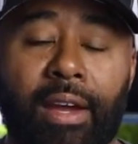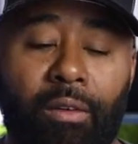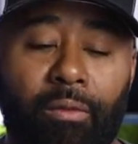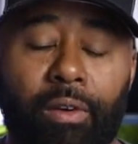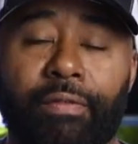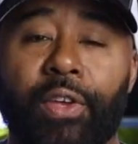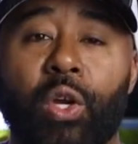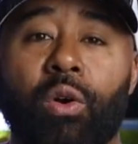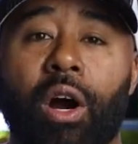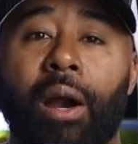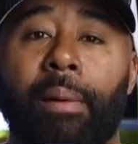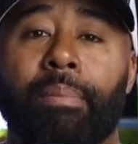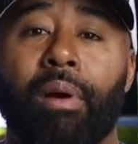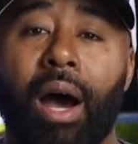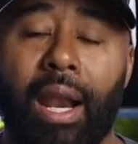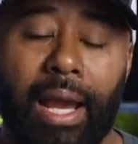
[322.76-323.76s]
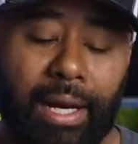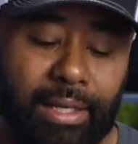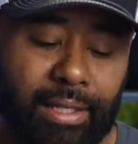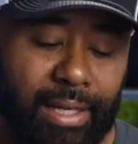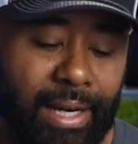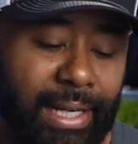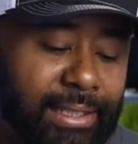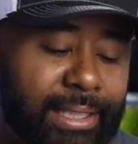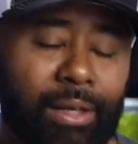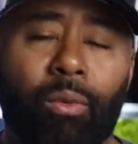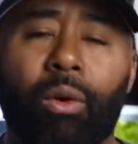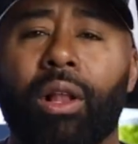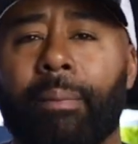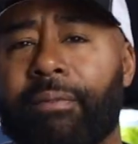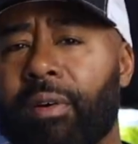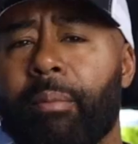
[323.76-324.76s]
review our product. And I said,
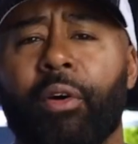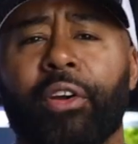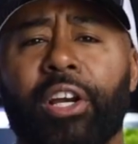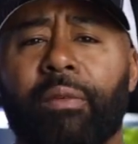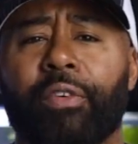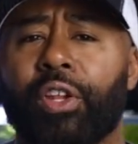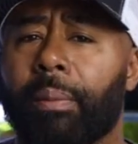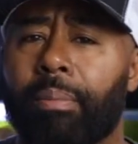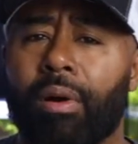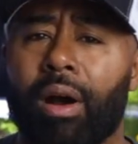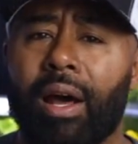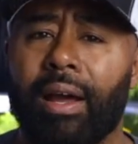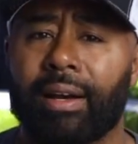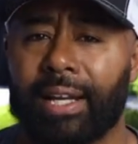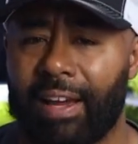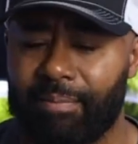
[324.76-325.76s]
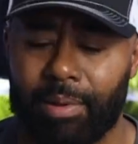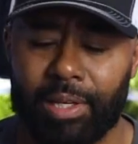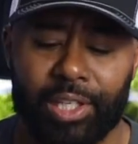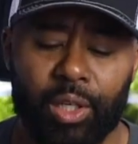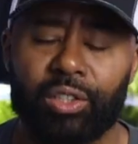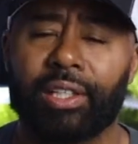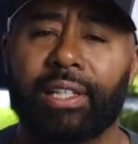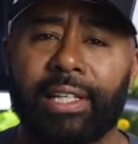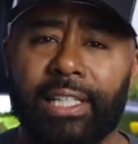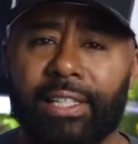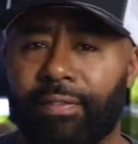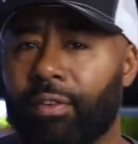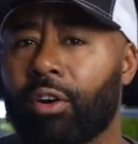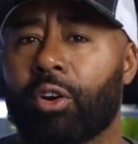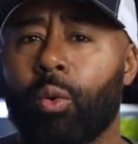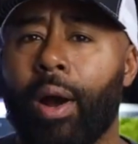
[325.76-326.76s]
well, I'm familiar with your product. I've been using these
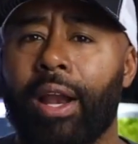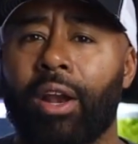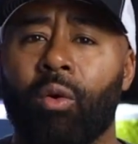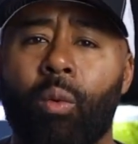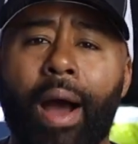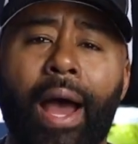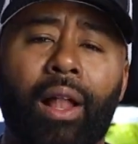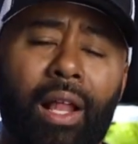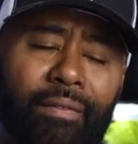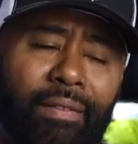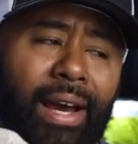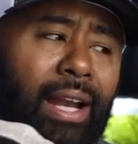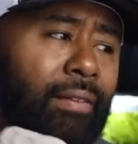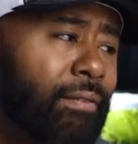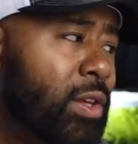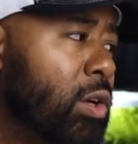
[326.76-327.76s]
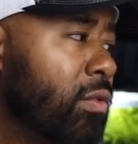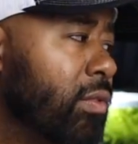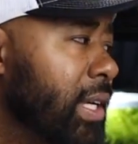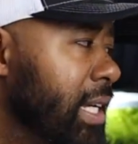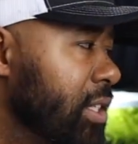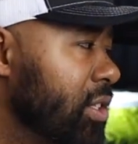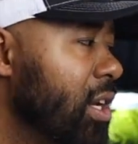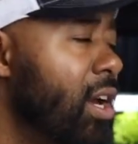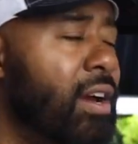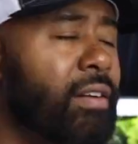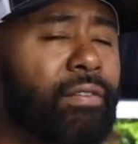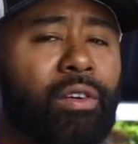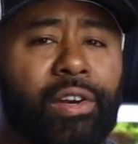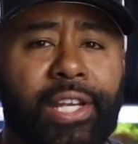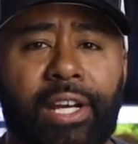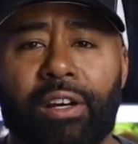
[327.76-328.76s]
for quite a while. I've had a few of these
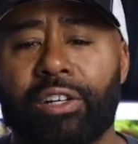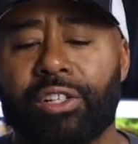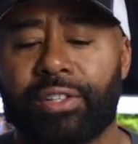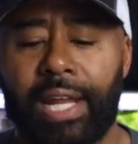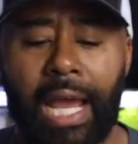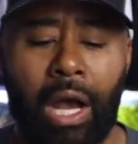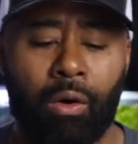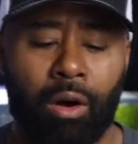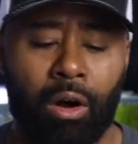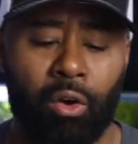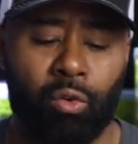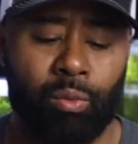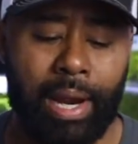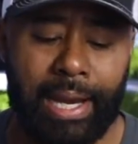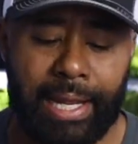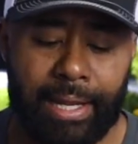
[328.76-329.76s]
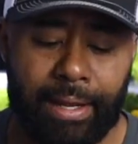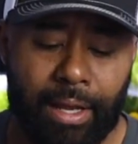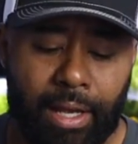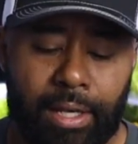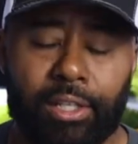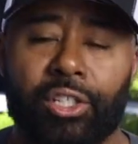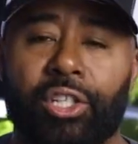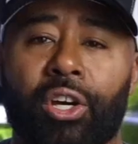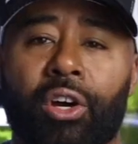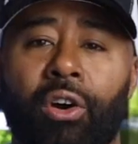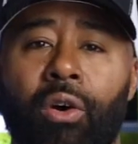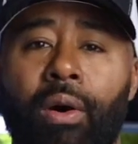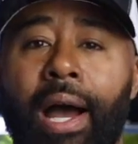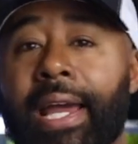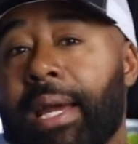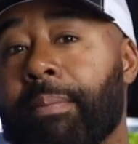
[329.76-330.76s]
for years now already,
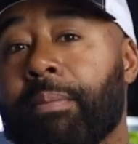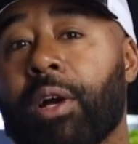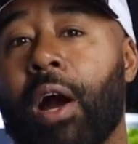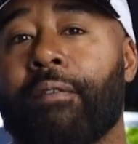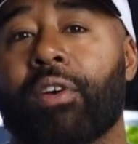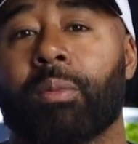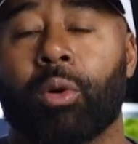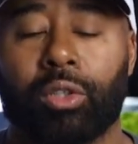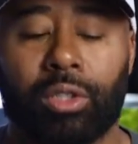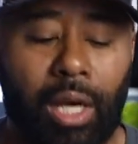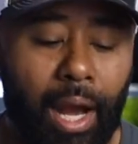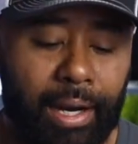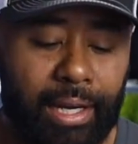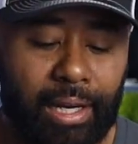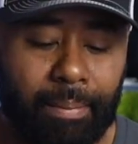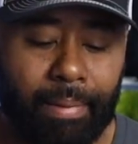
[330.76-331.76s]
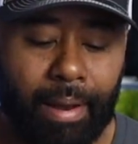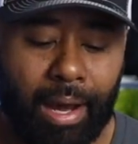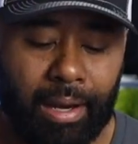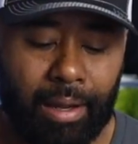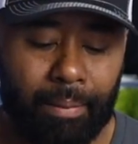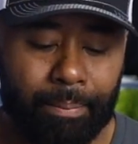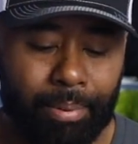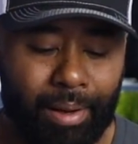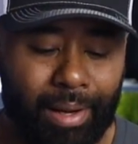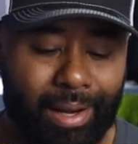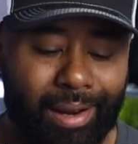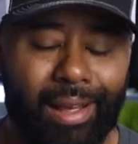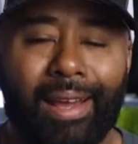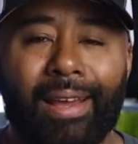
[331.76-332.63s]
so I am comfortable talking about it. But